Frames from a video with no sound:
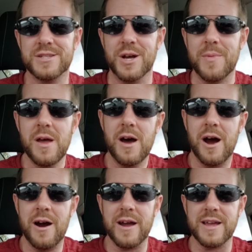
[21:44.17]
So,
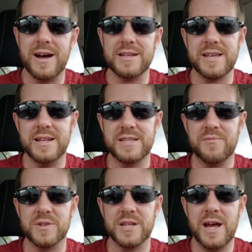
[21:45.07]
all right, guys, that is
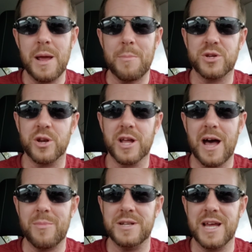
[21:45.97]
it for today. Be sure to
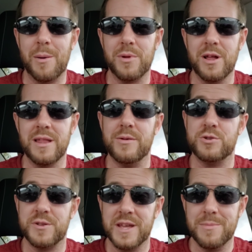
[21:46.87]
comment down below and know
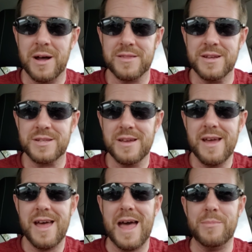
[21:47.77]
what you think about this.
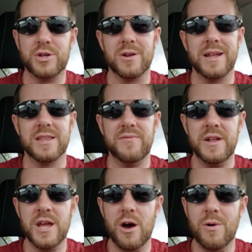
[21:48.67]
And be sure to like the
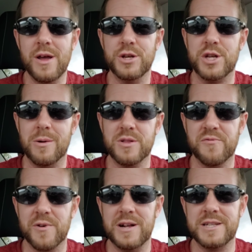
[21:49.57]
video, share with
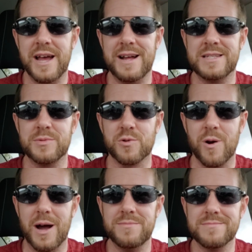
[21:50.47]
your friends, and
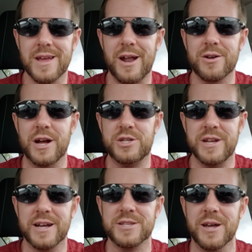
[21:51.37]
subscribe. And I'll catch
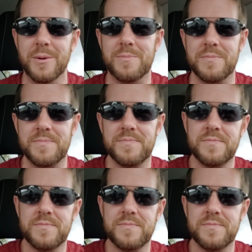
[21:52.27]
you next time.